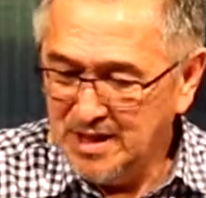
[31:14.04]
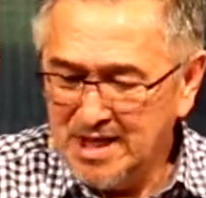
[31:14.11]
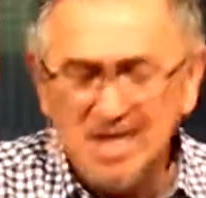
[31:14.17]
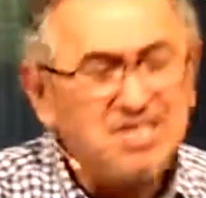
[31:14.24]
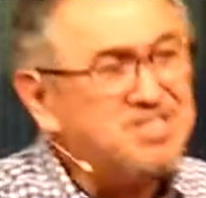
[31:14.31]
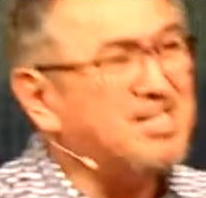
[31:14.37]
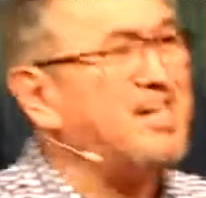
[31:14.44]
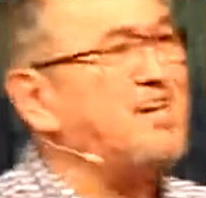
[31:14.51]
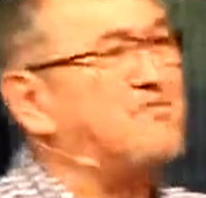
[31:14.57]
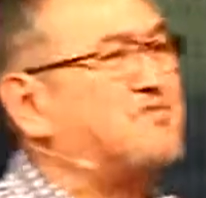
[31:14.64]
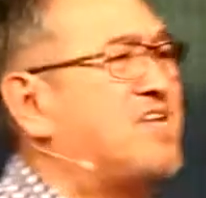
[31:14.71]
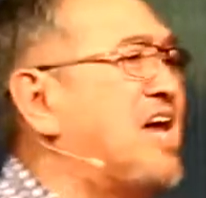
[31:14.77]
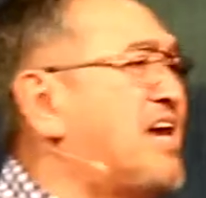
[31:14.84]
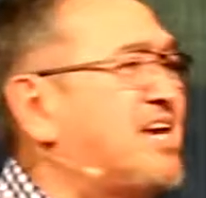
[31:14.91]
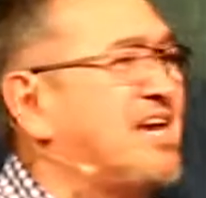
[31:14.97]
Instead
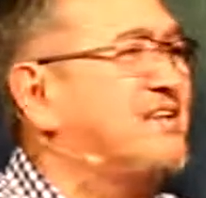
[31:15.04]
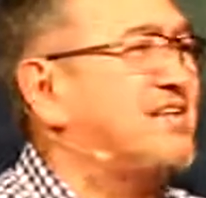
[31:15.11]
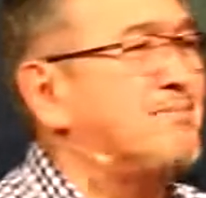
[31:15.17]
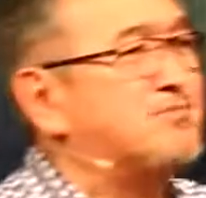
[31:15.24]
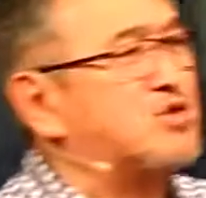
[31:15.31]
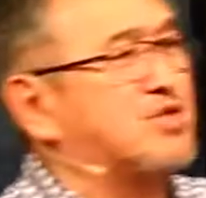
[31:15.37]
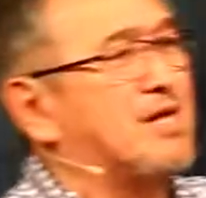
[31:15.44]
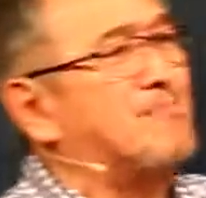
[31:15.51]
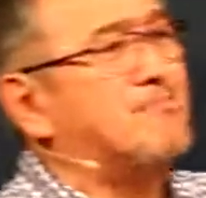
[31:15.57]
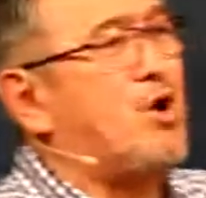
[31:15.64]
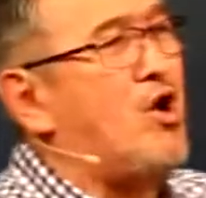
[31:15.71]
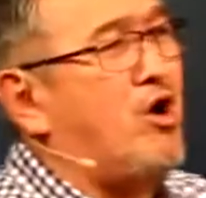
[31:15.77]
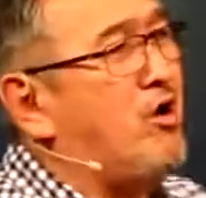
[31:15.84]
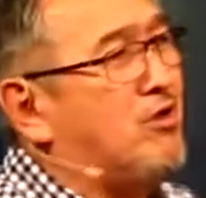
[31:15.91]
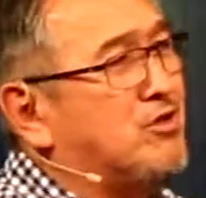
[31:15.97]
of taking them to the
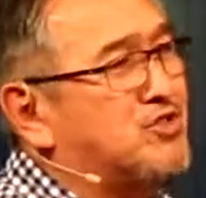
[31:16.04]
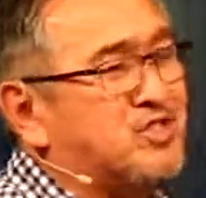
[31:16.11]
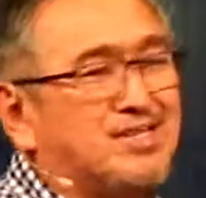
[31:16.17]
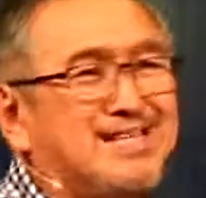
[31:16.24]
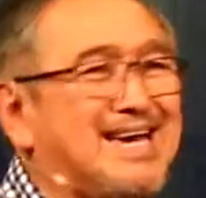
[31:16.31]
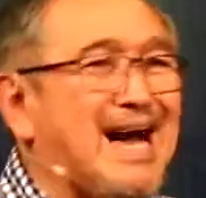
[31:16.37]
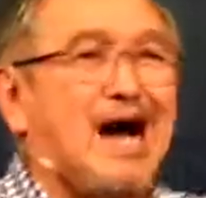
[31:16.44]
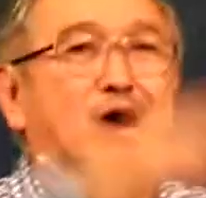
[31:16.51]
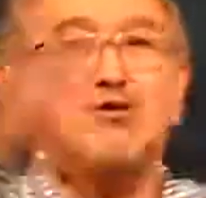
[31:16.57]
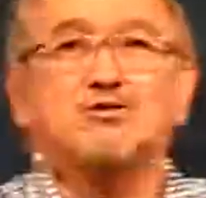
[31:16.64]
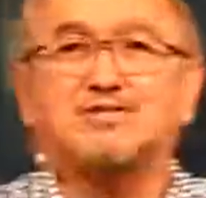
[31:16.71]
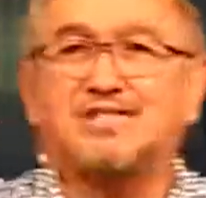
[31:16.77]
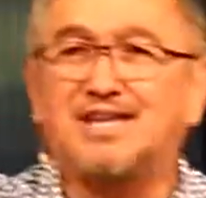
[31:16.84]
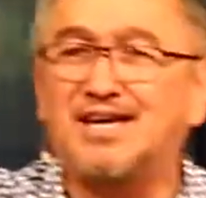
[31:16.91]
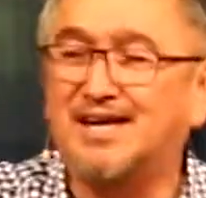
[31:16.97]
malls and the
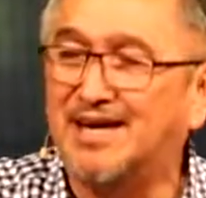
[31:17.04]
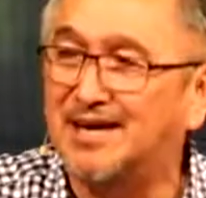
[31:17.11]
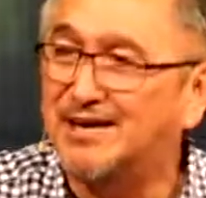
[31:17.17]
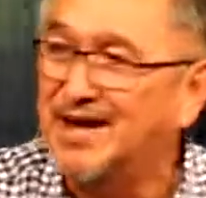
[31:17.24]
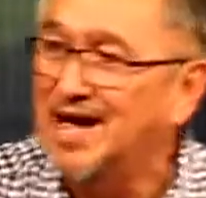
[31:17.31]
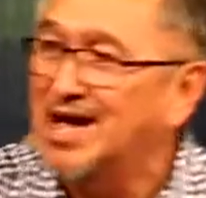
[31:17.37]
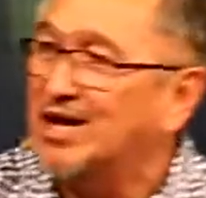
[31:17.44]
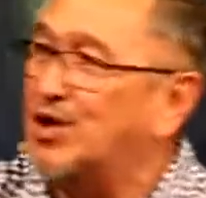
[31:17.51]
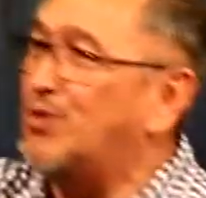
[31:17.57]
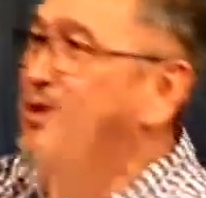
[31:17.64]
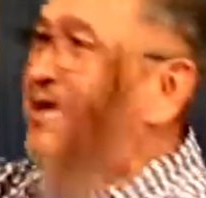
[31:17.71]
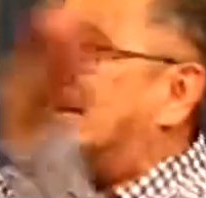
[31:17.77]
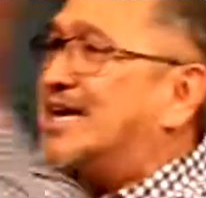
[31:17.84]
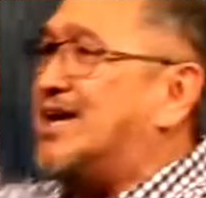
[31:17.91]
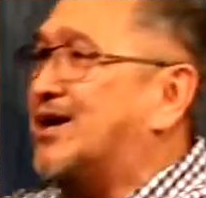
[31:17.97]
outing and
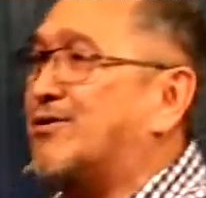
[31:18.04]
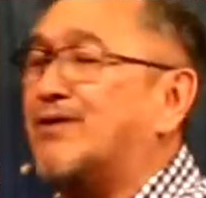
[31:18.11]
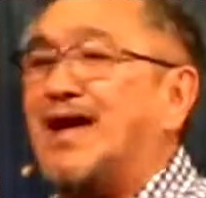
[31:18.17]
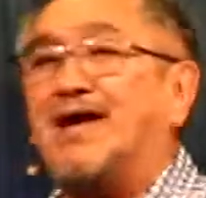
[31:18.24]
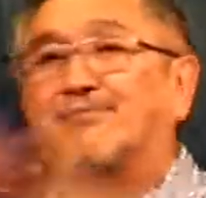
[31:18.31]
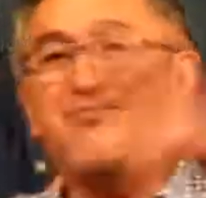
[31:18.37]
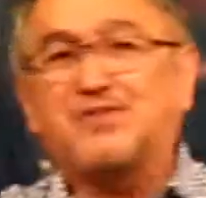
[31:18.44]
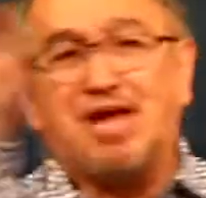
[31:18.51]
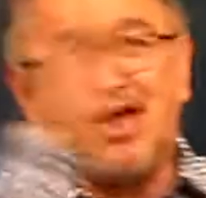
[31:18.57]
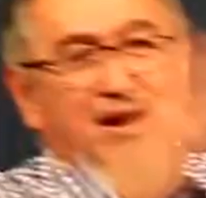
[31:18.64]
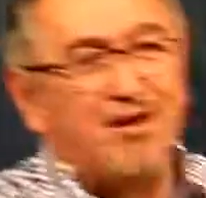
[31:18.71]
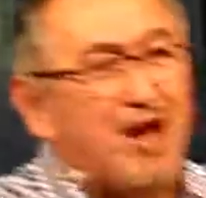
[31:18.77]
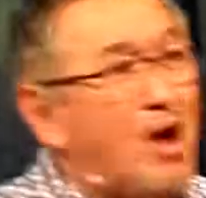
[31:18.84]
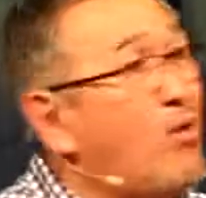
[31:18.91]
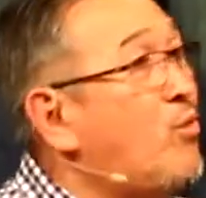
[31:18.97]
going here and
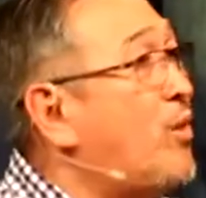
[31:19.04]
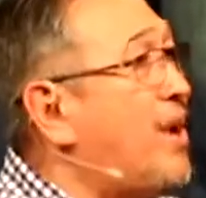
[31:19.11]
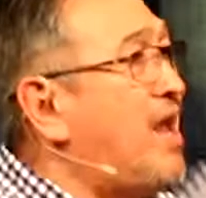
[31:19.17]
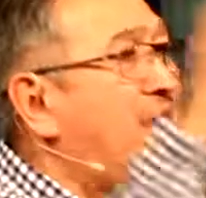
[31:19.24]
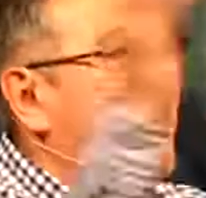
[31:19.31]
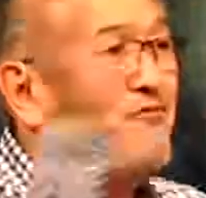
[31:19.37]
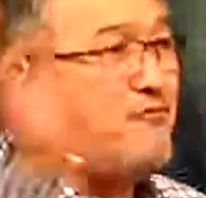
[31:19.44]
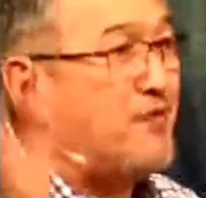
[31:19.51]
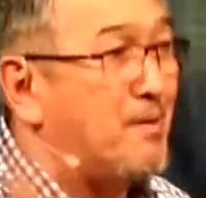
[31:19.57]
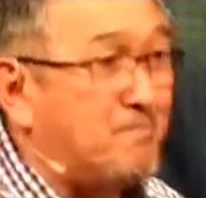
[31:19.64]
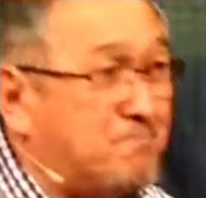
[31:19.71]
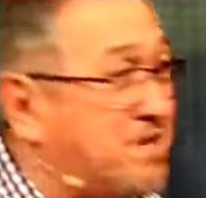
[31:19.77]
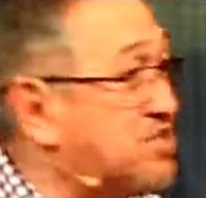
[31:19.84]
there away from